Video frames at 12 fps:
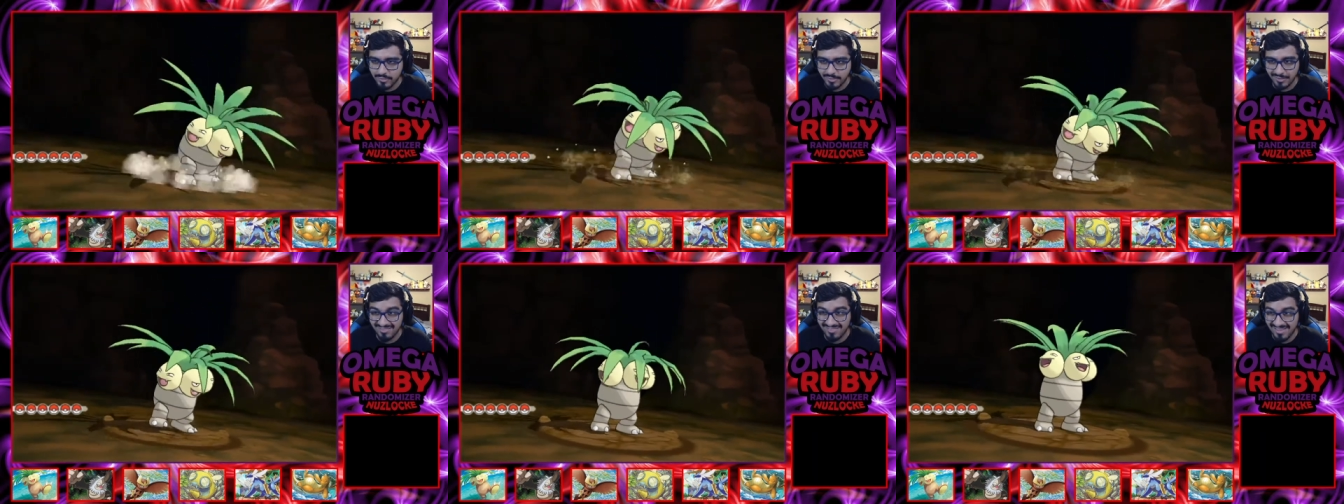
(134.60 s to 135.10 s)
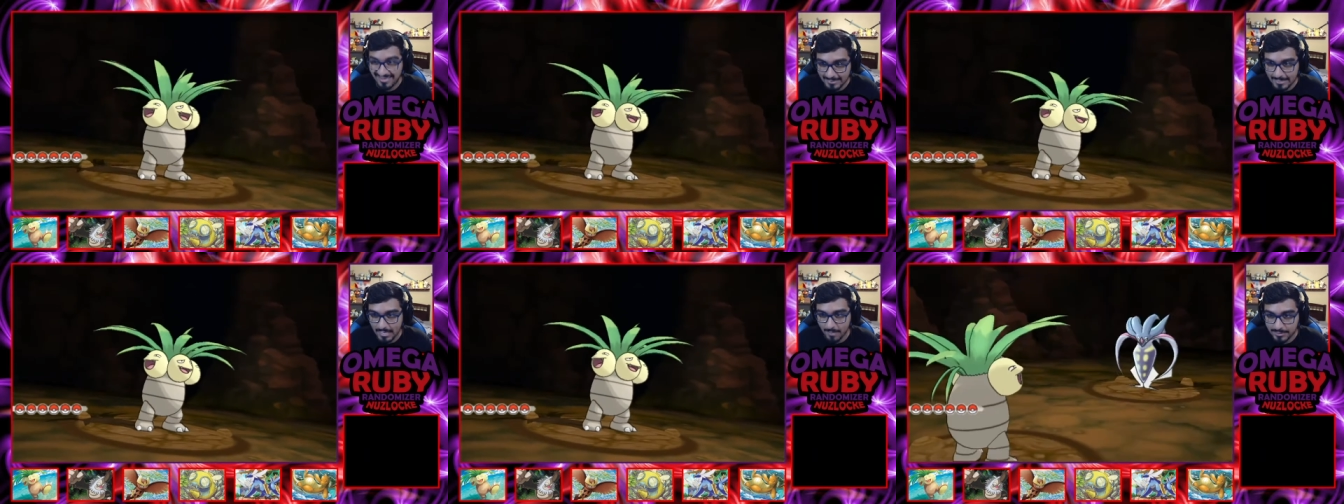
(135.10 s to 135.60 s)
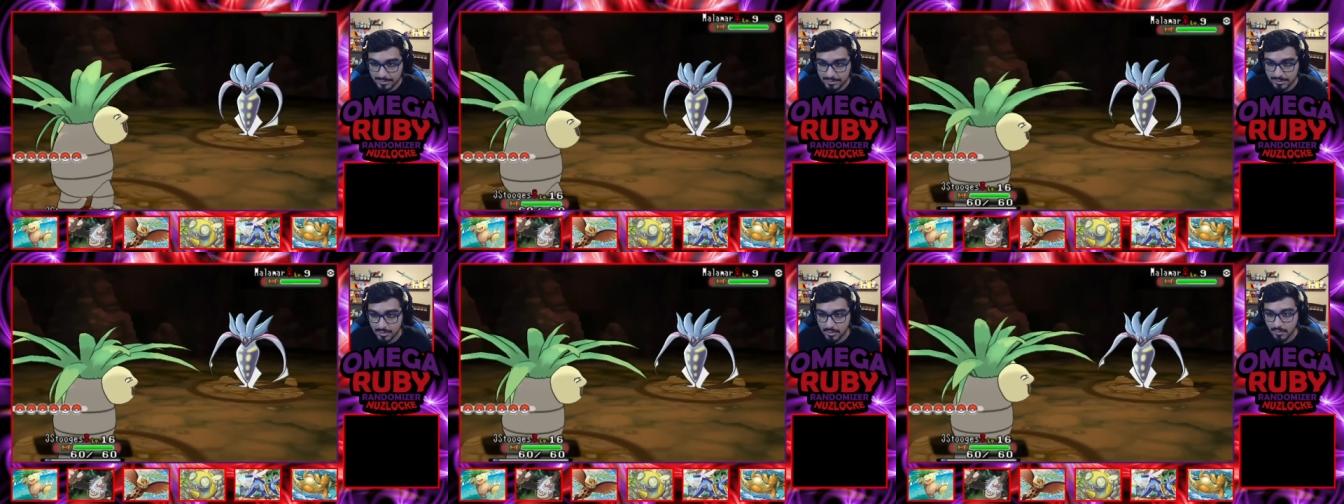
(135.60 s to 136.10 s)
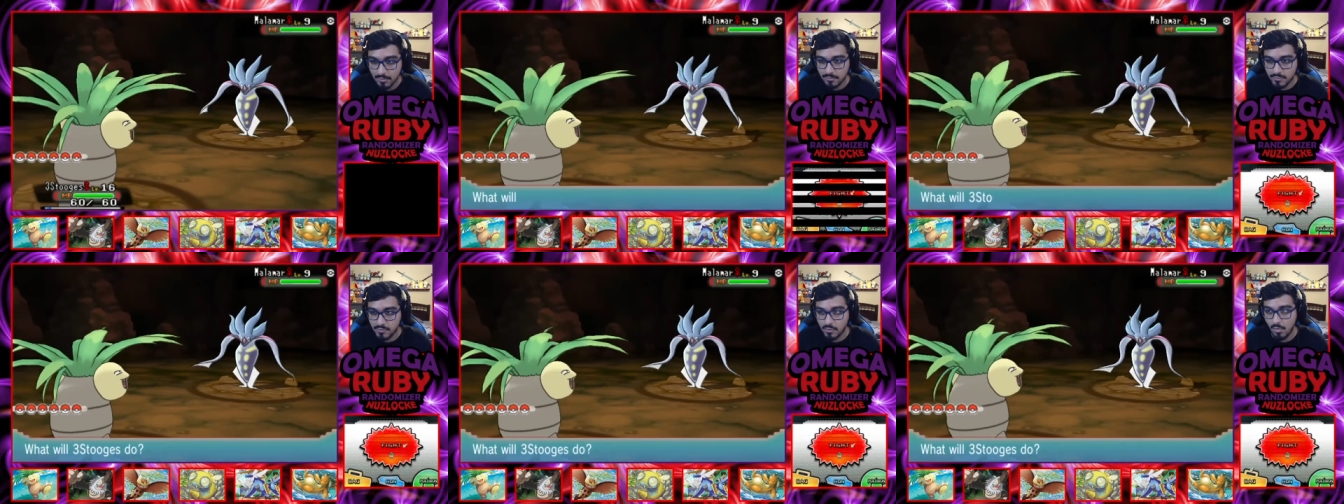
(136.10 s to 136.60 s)
a lot of damage.
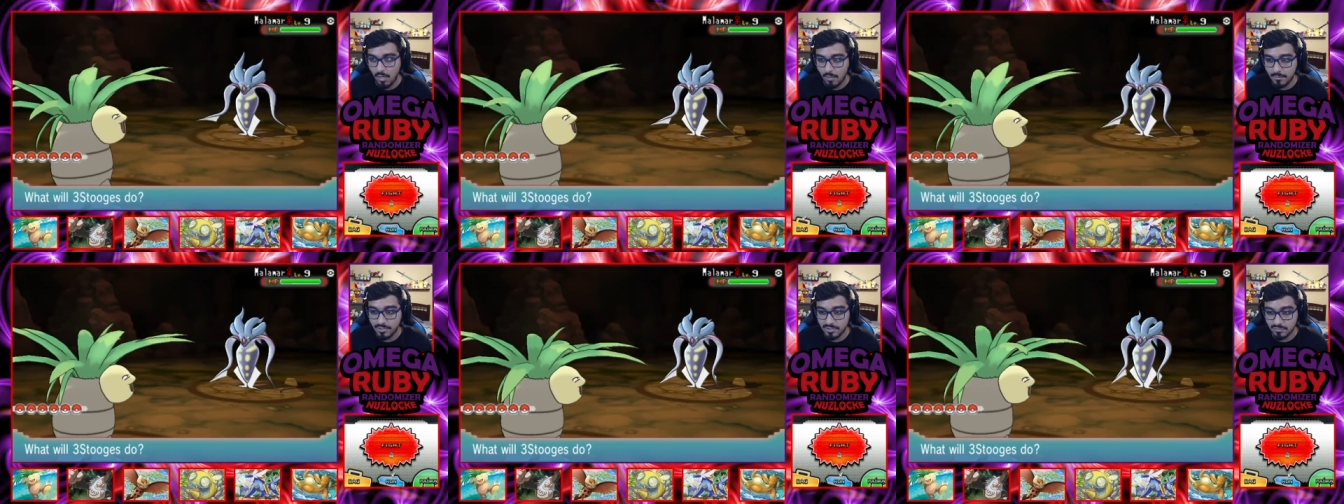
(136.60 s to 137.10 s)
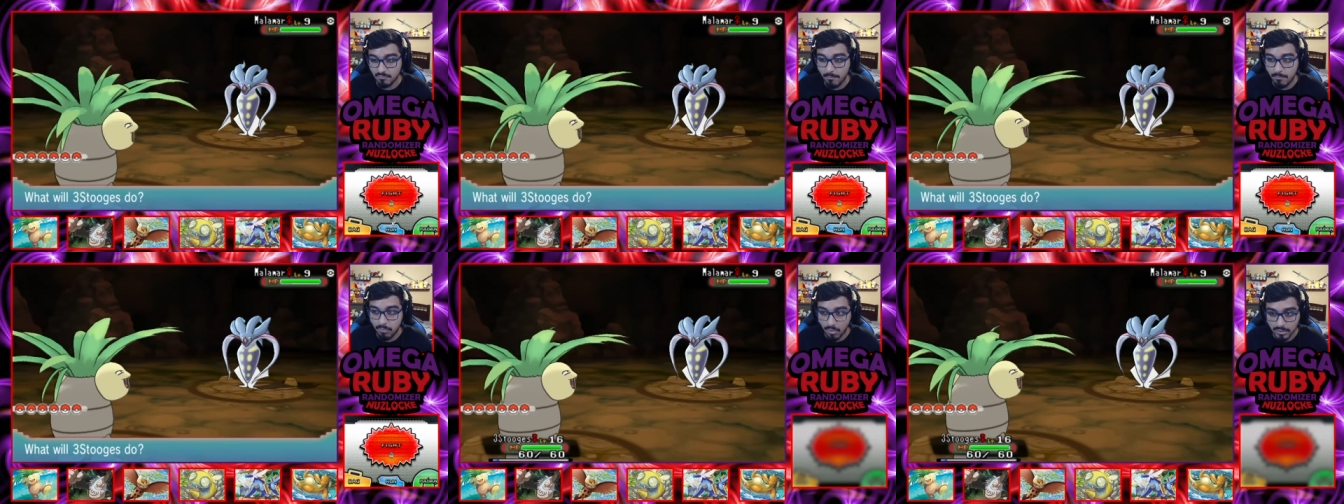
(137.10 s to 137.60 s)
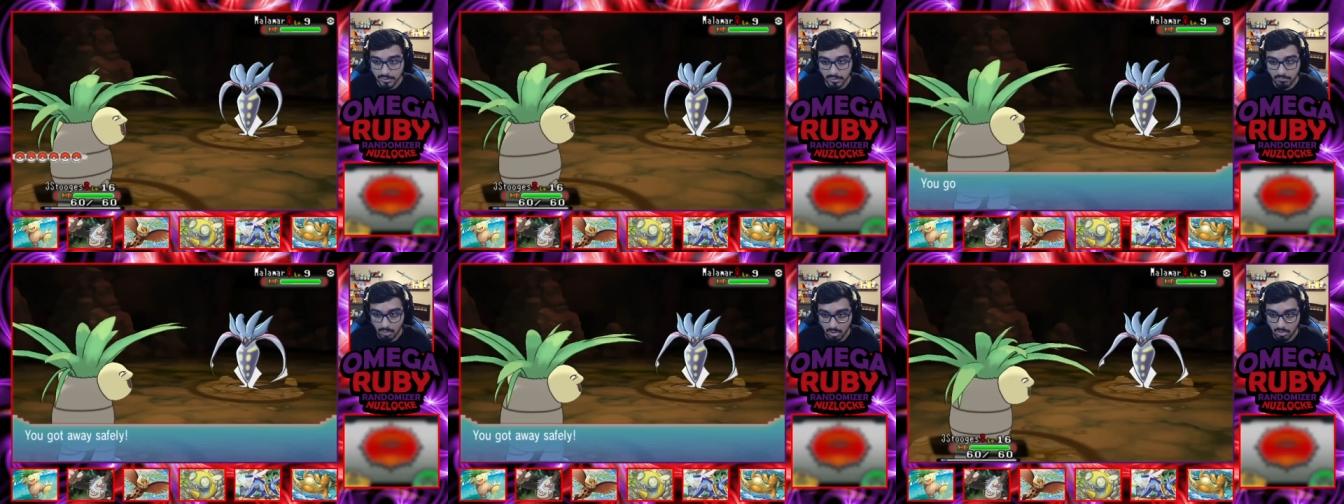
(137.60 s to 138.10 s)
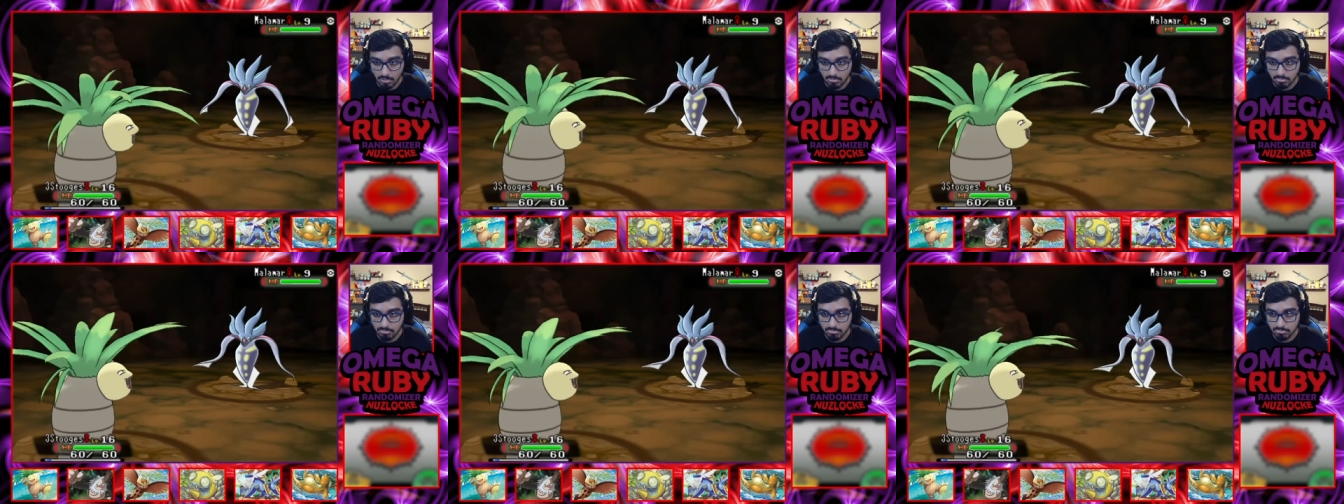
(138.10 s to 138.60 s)
So I'm gonna just book it, bro.
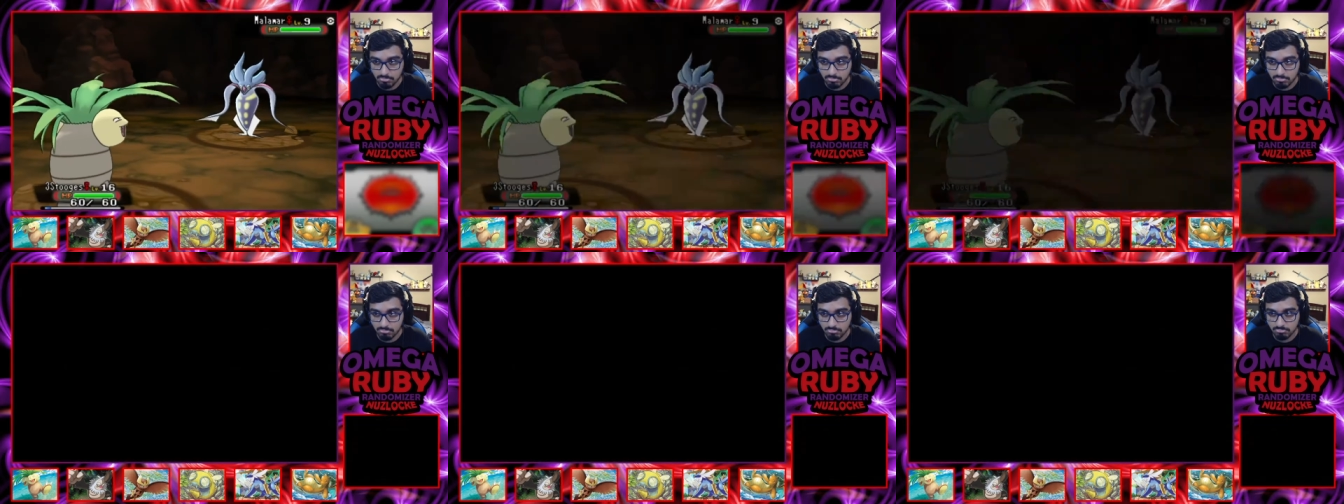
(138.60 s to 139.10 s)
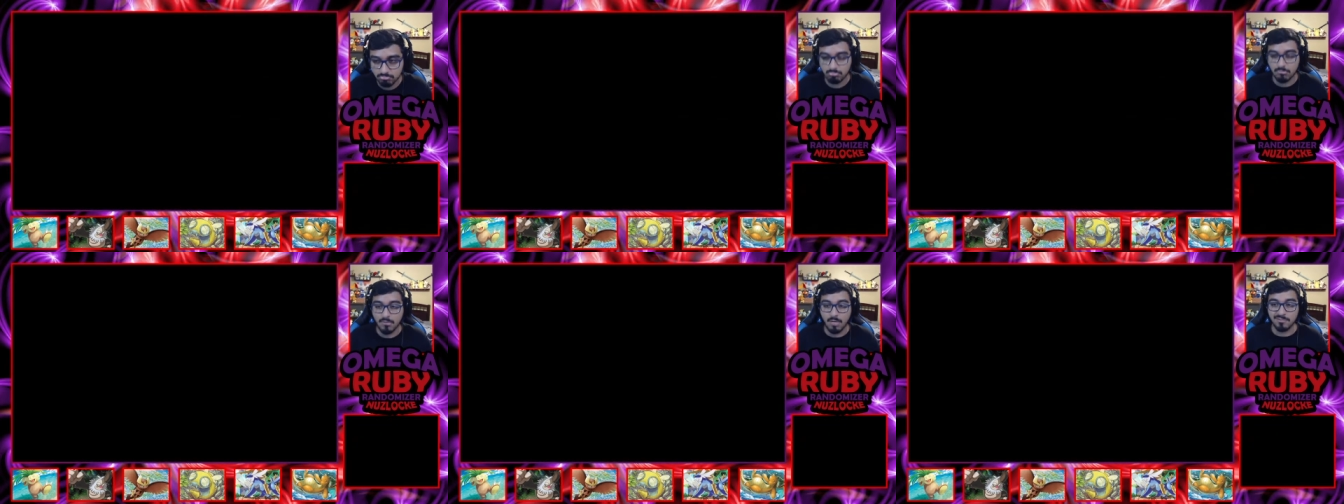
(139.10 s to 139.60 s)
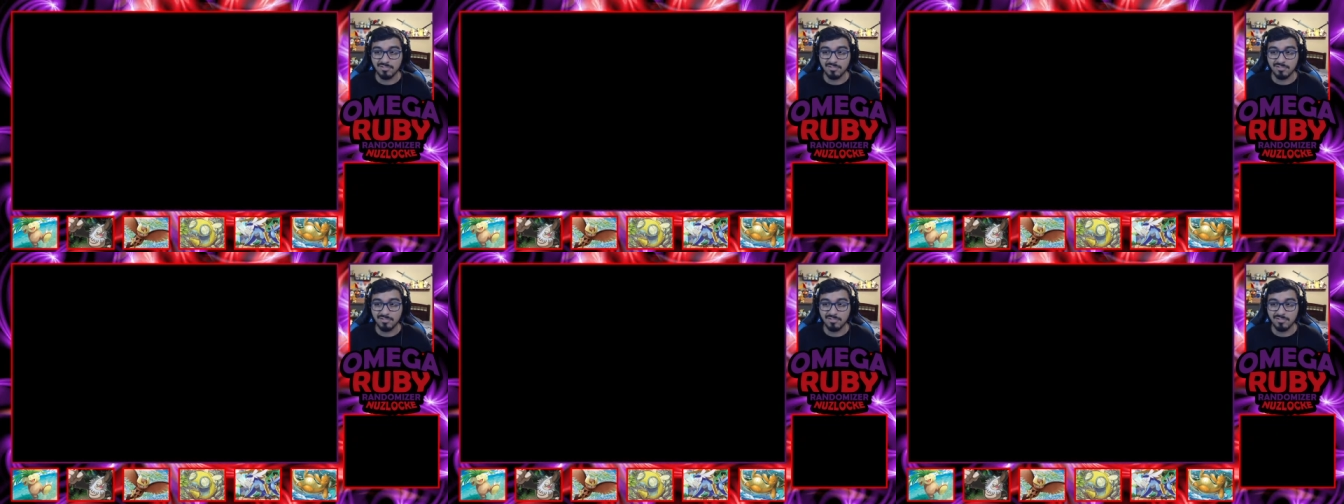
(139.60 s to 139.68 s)
I'm gonna just